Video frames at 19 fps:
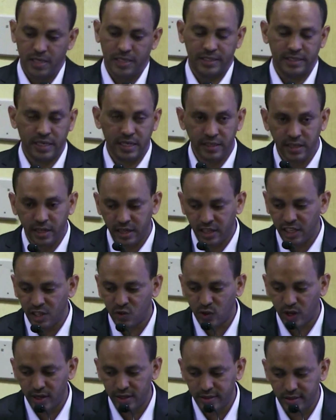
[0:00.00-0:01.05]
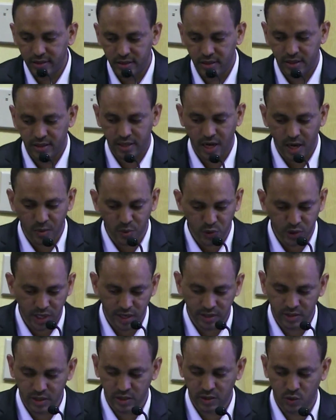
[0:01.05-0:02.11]
Gender inequalities tabus
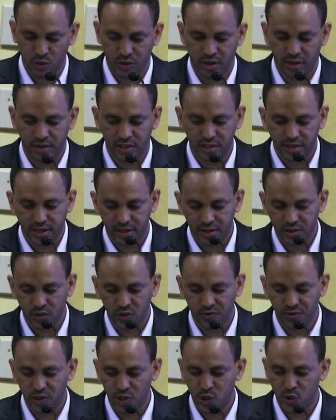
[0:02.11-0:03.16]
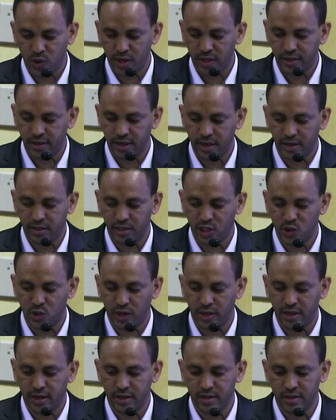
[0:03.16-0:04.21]
associated with the discussion of sexuality and sexual
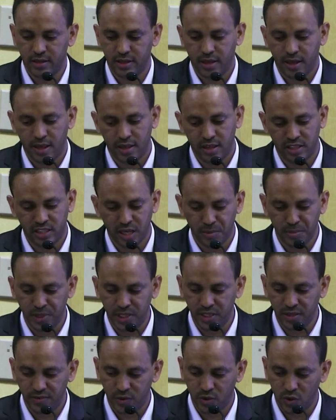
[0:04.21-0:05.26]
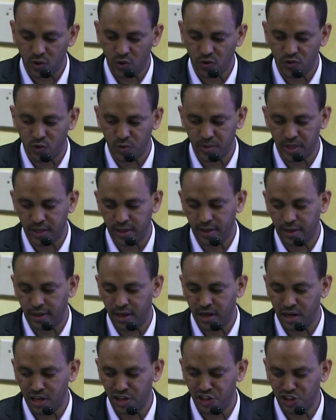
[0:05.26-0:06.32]
health, the submissive role of women in a
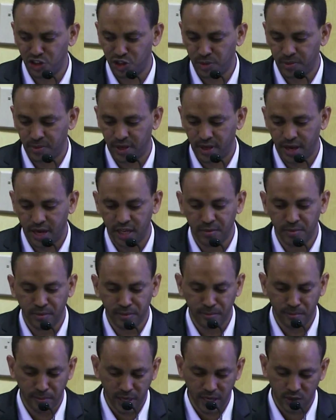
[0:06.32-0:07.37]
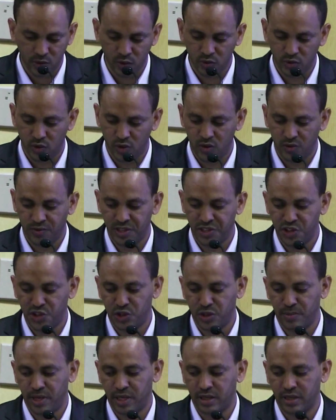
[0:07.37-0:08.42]
relationship, and the male control of
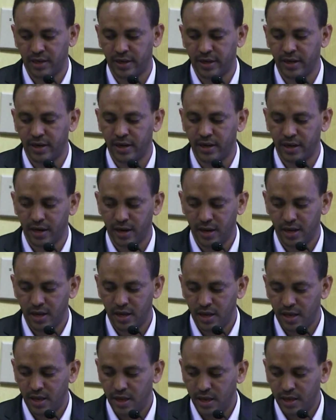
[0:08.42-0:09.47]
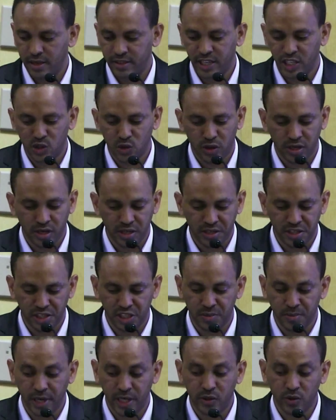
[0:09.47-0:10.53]
decision making regarding sexual
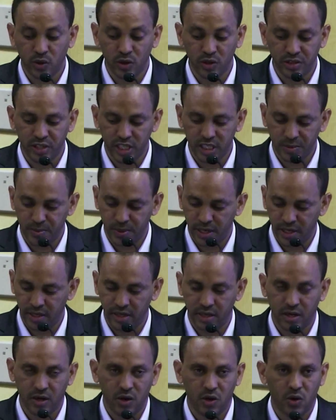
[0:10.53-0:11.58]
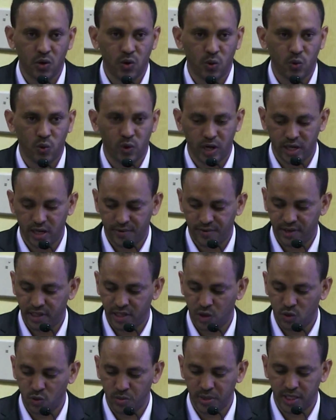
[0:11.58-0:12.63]
relations may also explain why
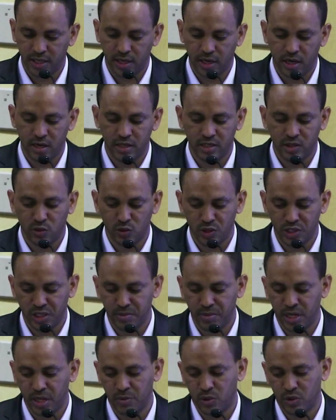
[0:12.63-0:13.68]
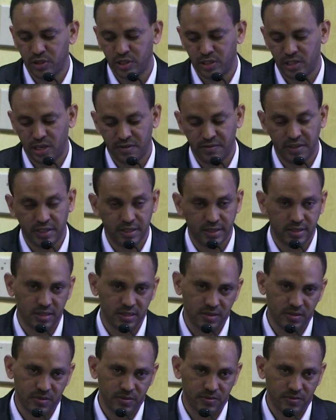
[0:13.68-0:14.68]
African women are less knowledgeable about HIV/AIDS.